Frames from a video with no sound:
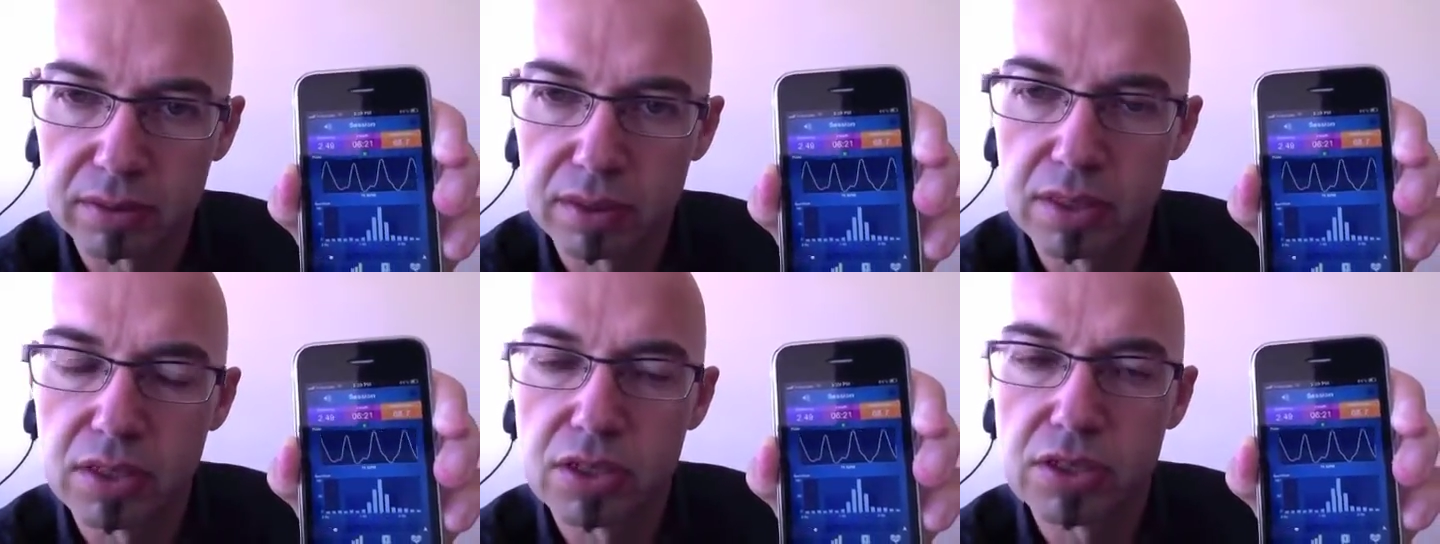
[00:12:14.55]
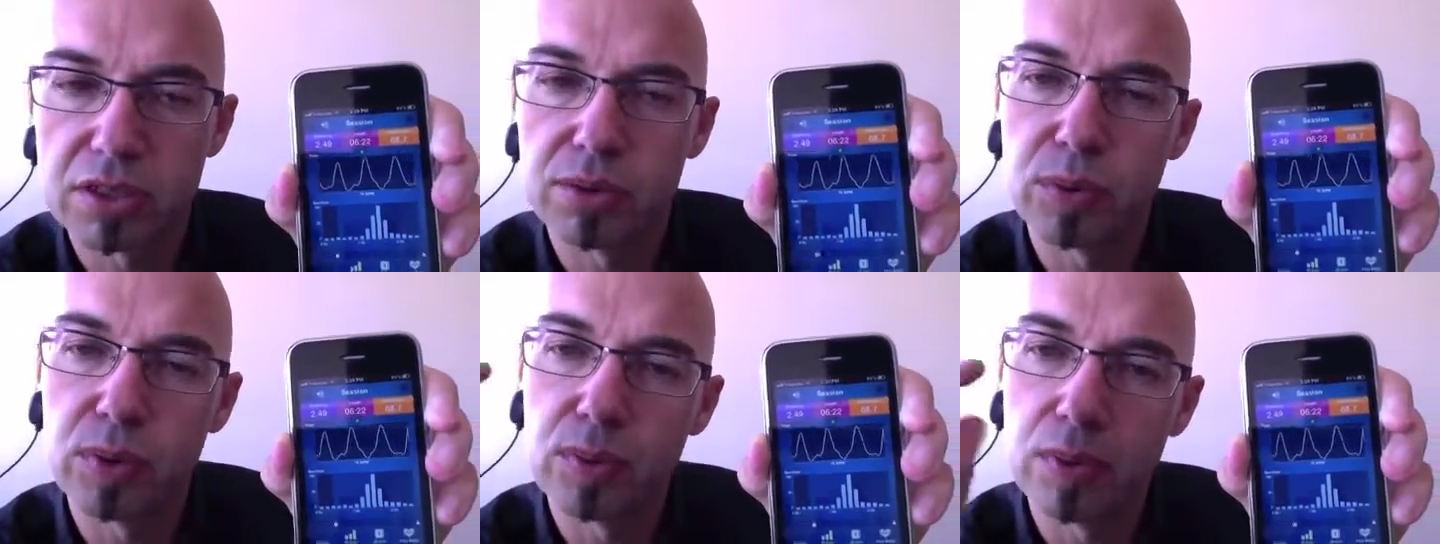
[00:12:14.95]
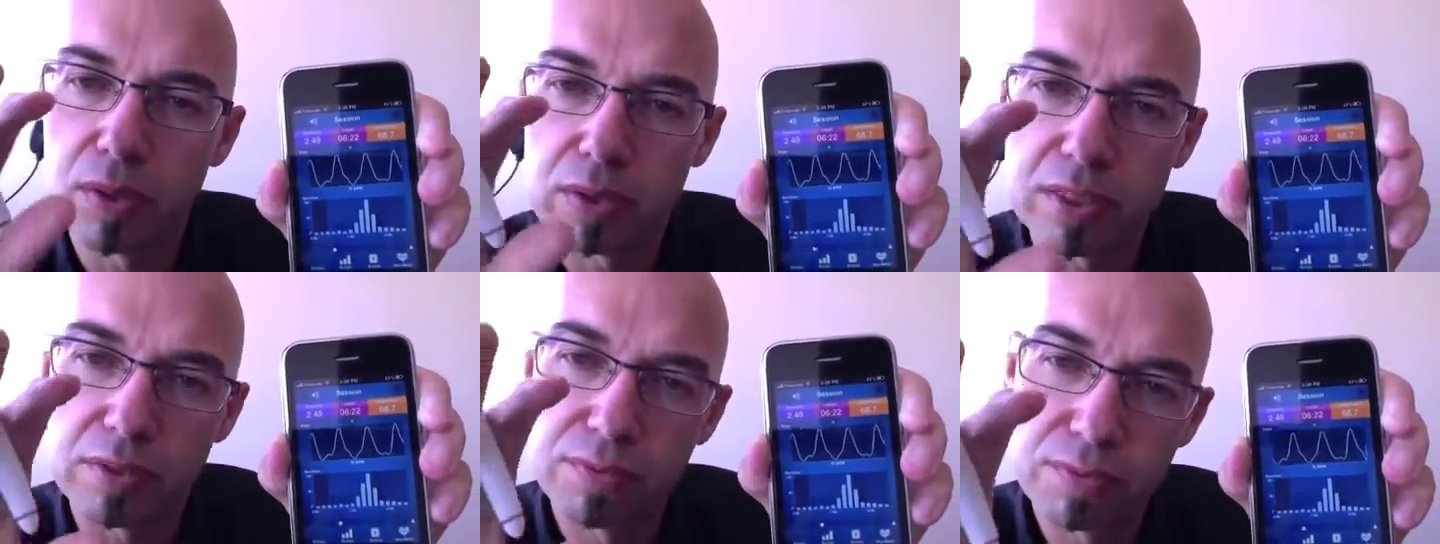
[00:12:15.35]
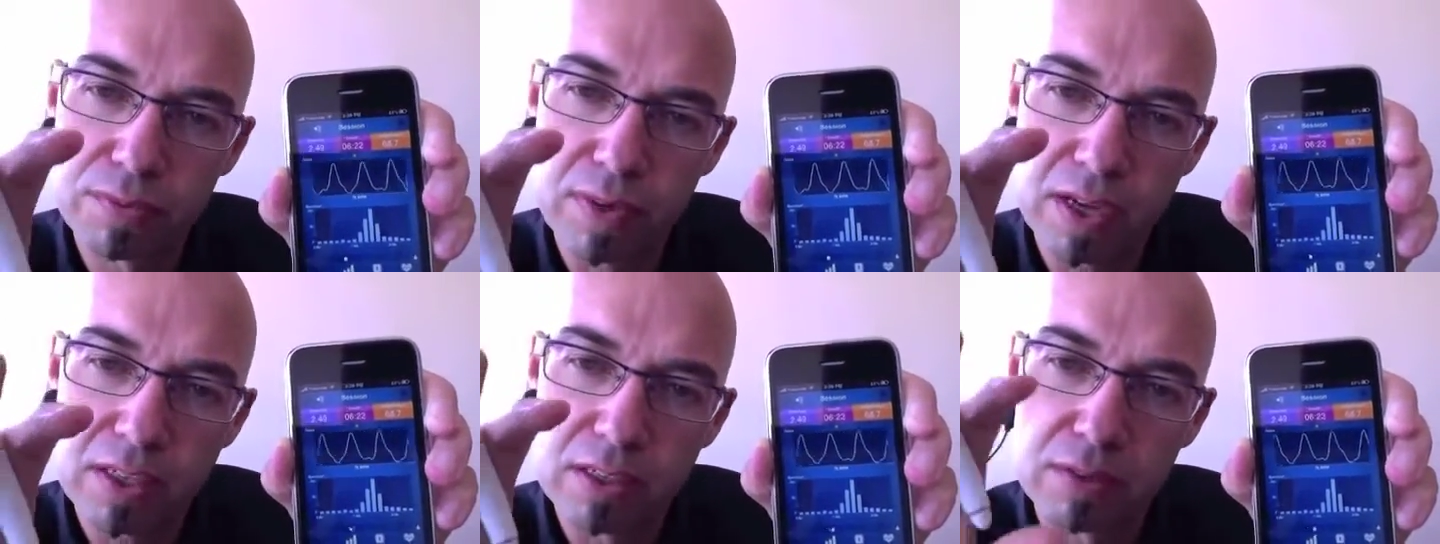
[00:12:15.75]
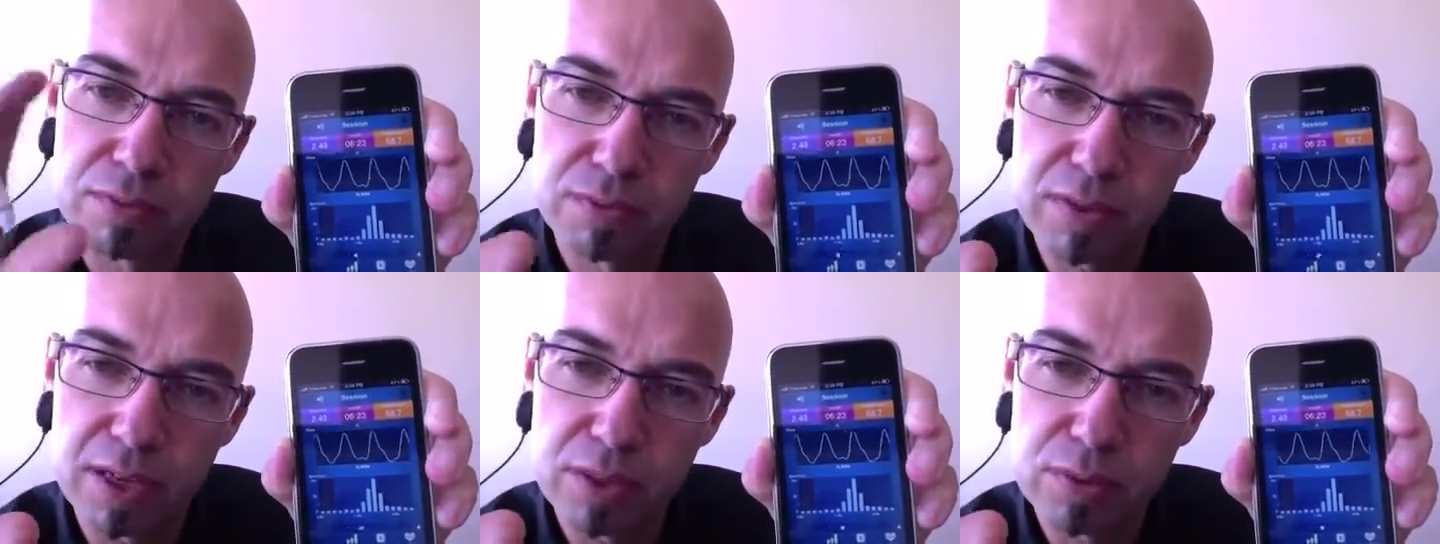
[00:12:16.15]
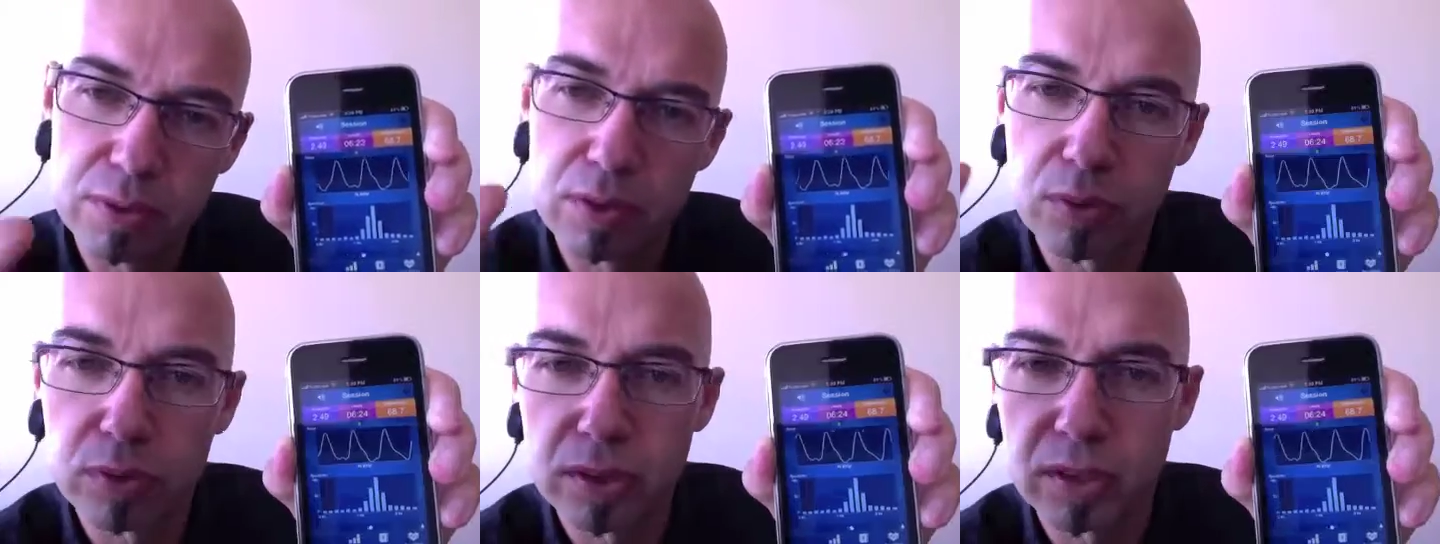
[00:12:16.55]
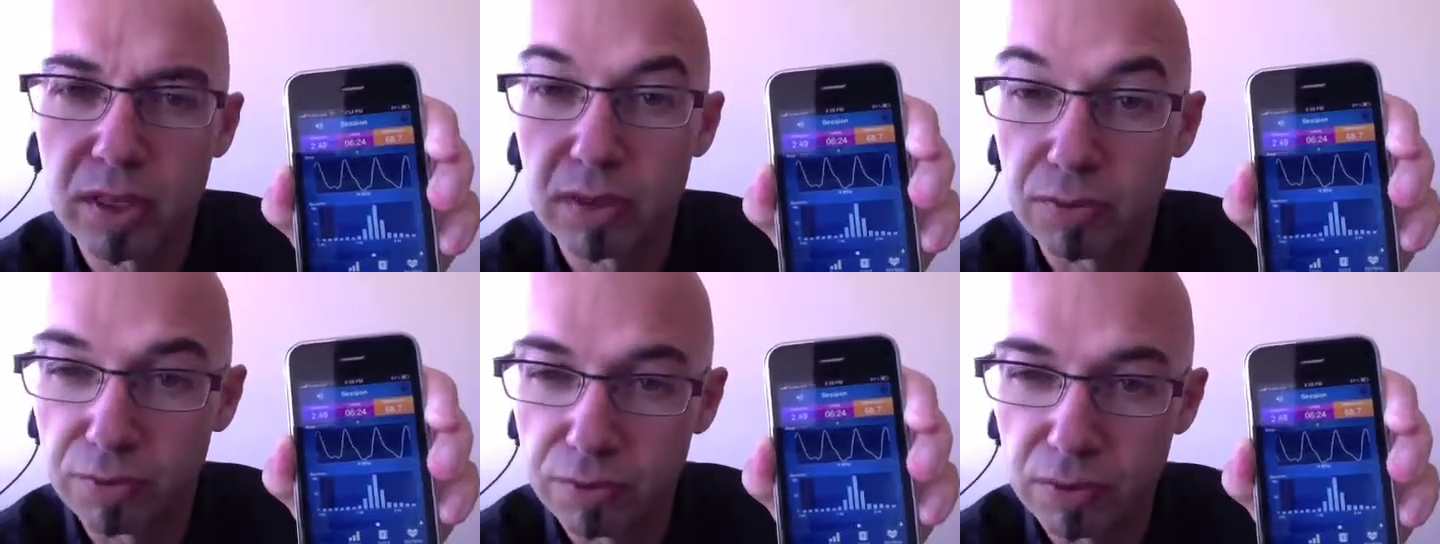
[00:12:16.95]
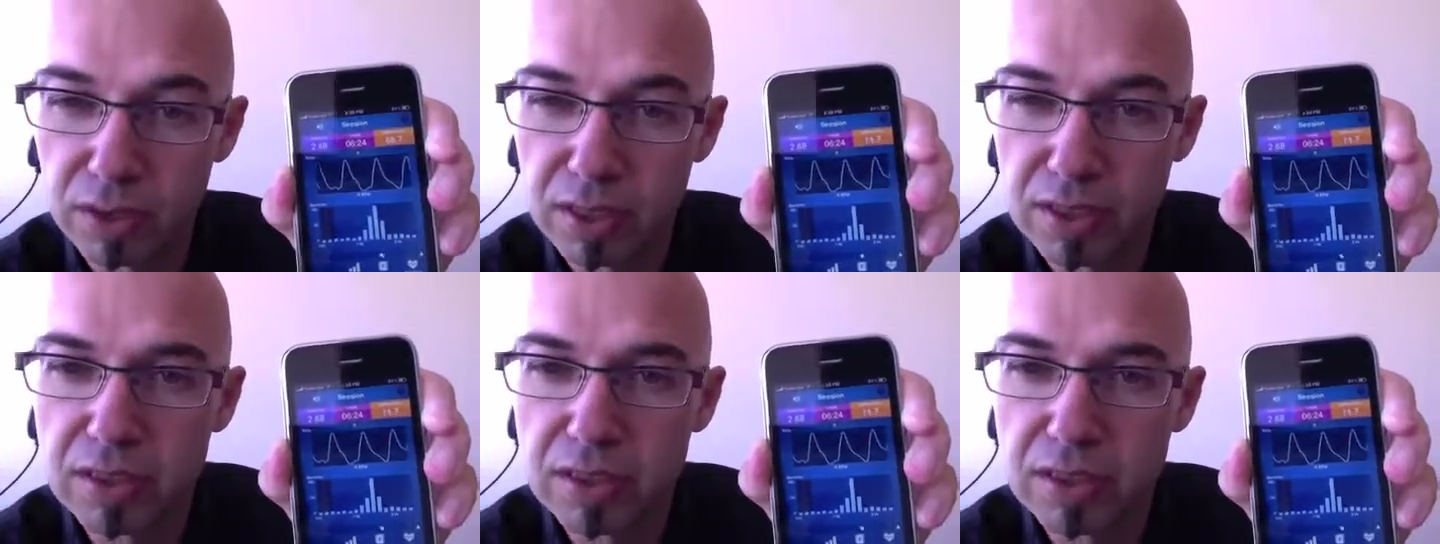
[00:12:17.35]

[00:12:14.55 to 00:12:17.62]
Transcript: So when we looked at fight and flight, we're looking at freeze,